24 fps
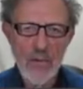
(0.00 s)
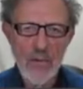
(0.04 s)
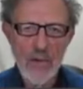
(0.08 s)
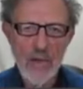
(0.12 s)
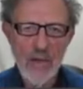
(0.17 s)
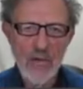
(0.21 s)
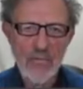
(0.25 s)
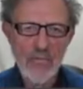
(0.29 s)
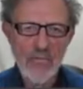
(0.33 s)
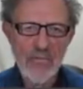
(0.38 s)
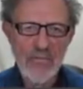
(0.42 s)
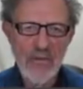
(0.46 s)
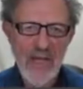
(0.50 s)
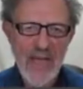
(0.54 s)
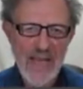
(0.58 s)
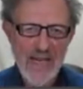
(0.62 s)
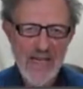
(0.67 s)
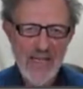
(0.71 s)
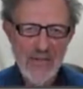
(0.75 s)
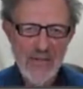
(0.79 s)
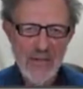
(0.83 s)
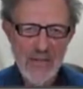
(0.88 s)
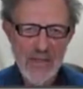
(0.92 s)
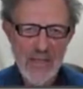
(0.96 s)

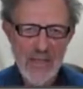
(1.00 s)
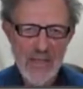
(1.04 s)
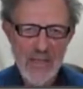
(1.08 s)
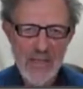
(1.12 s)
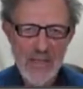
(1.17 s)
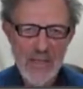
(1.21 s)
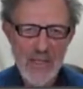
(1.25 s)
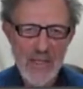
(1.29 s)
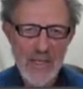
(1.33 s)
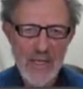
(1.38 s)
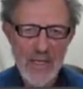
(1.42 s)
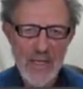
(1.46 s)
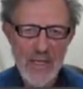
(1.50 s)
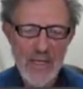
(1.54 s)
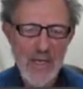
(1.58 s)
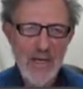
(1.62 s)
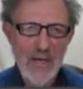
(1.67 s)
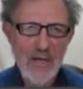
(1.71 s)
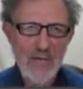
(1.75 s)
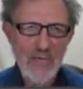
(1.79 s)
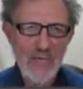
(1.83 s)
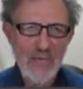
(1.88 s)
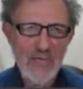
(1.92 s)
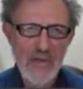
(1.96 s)
affect
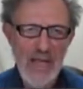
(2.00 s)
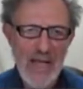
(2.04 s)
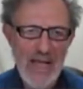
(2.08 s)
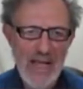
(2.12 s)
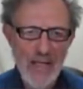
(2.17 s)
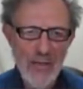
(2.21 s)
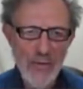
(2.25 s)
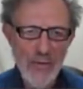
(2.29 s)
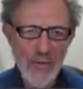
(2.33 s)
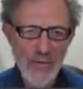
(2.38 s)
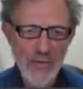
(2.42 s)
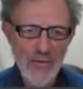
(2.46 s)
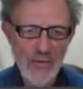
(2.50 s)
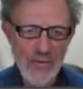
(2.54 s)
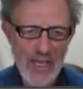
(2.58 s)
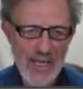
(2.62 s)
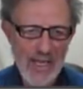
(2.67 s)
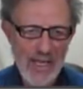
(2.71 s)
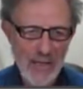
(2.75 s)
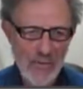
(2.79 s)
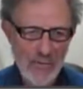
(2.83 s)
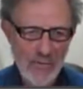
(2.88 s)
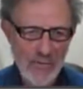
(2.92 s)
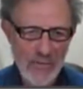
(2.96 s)
values
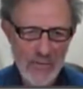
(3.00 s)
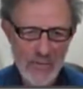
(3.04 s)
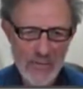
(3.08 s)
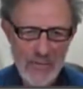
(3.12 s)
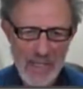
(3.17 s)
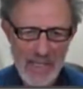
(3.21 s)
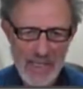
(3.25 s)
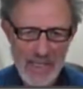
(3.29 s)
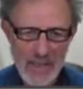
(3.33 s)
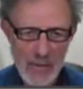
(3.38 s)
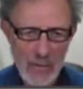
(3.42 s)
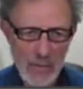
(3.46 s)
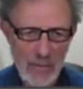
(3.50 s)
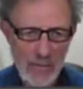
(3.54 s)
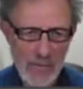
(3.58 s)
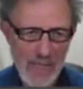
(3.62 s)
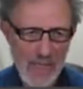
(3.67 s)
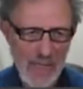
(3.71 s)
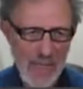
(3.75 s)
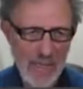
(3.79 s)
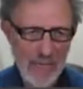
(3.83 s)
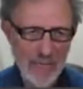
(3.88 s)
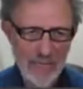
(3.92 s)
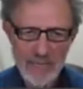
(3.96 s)
taken from that
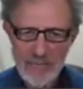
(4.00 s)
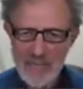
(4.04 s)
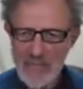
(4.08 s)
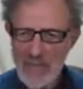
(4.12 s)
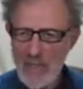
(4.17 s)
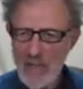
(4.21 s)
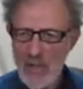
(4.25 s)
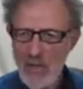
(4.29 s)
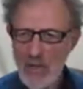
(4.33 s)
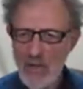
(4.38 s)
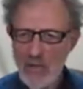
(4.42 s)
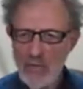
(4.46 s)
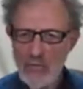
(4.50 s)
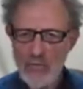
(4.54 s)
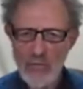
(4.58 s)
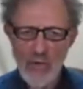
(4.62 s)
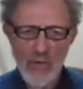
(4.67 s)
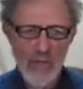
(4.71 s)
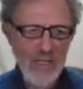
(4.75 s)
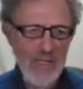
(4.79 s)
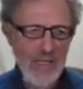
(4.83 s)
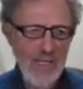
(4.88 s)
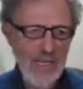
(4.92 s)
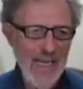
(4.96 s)
domain. So
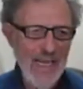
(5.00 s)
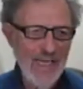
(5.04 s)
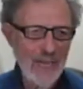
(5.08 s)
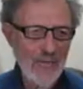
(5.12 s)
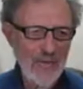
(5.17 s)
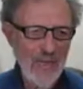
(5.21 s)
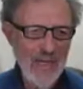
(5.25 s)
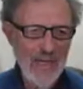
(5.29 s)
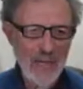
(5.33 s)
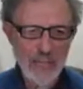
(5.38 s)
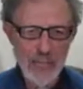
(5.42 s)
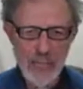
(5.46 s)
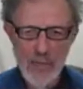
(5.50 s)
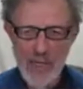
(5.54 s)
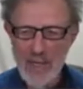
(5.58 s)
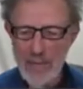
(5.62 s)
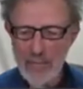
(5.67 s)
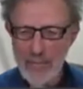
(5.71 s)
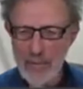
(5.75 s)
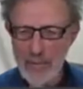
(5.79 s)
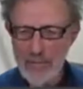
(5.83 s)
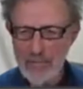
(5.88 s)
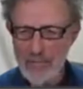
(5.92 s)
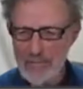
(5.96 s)
a classic
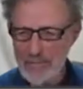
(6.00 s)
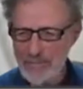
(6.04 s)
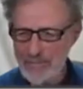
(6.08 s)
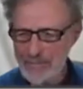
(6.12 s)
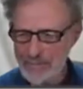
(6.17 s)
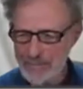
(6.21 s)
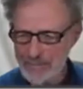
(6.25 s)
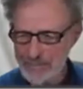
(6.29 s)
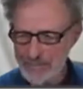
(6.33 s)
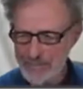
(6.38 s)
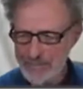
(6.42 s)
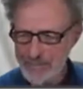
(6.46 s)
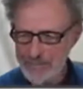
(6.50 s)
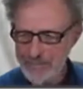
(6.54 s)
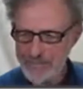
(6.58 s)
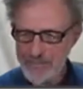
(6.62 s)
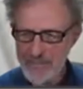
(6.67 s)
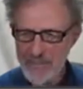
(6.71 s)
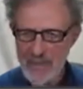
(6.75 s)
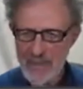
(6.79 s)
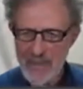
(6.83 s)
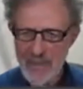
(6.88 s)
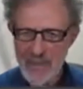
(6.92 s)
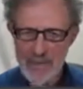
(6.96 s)
problem
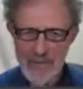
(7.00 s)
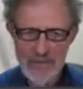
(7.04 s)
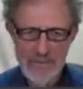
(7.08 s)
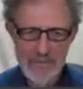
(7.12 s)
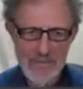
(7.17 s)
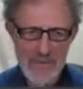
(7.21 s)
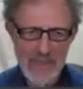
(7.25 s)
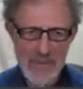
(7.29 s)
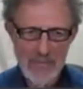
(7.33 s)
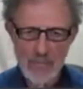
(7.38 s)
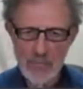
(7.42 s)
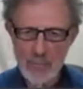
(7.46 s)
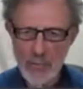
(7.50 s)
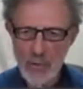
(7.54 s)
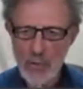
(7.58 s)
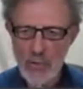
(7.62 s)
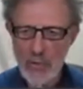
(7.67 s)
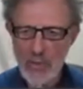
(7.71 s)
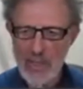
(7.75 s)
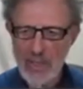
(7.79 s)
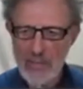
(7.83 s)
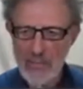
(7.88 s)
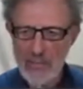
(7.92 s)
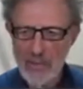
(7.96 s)
in
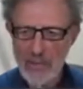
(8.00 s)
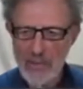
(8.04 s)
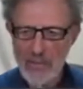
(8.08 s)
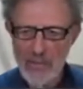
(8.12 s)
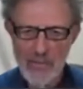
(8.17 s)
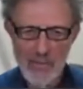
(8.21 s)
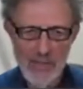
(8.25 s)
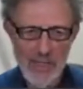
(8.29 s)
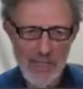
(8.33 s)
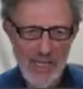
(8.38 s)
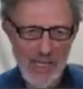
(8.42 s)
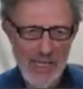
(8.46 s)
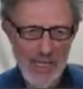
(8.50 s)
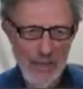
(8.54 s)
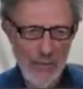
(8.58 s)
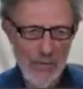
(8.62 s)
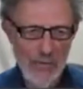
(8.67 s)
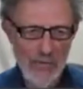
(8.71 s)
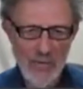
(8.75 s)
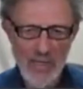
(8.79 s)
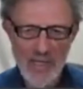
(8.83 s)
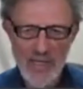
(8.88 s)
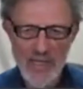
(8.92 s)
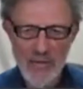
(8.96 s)
programming with a
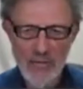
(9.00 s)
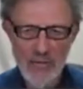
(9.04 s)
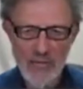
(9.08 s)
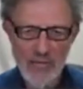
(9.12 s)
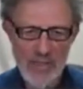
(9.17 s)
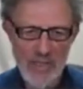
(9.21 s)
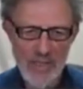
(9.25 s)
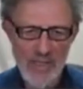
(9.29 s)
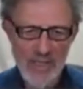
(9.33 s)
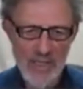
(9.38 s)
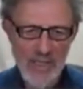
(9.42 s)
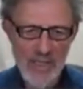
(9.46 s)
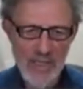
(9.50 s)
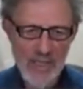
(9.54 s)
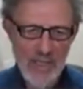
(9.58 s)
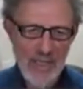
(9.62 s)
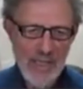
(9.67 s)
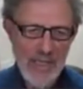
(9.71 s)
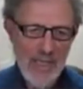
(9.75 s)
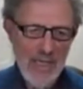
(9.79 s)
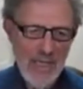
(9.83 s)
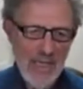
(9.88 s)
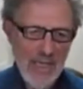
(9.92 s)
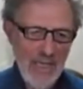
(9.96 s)
language like C
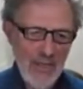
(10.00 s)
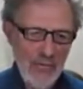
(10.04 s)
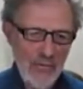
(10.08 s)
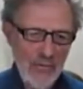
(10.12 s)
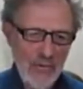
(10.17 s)
is